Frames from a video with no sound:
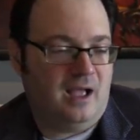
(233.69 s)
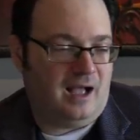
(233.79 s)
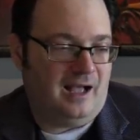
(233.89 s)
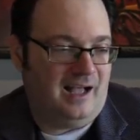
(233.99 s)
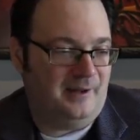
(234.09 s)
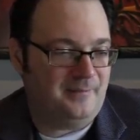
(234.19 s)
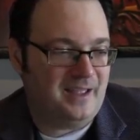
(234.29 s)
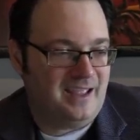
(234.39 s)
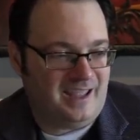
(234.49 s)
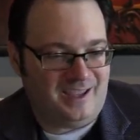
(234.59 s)
Um,
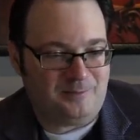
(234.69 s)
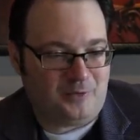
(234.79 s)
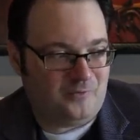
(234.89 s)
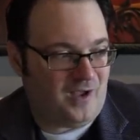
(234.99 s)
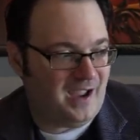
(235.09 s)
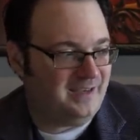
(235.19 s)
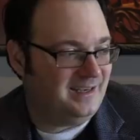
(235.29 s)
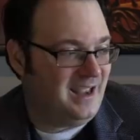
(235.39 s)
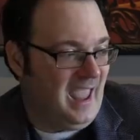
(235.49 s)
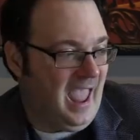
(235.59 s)
it
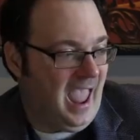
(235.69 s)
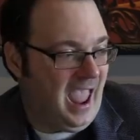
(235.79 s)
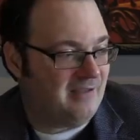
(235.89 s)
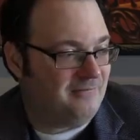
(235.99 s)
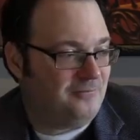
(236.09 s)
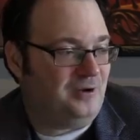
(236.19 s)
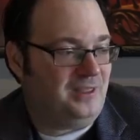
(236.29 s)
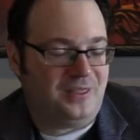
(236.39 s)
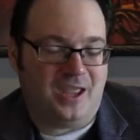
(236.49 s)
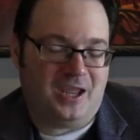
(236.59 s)
provided
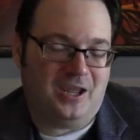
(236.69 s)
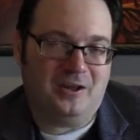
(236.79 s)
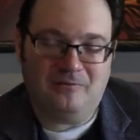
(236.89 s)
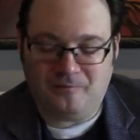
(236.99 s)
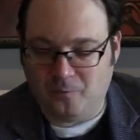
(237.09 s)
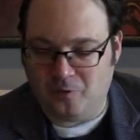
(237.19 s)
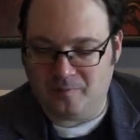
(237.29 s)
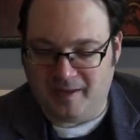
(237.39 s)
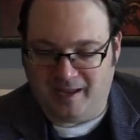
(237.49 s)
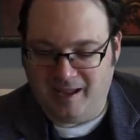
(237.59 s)
everything for
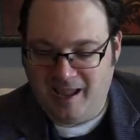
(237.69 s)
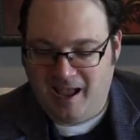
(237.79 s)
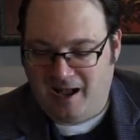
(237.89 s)
me.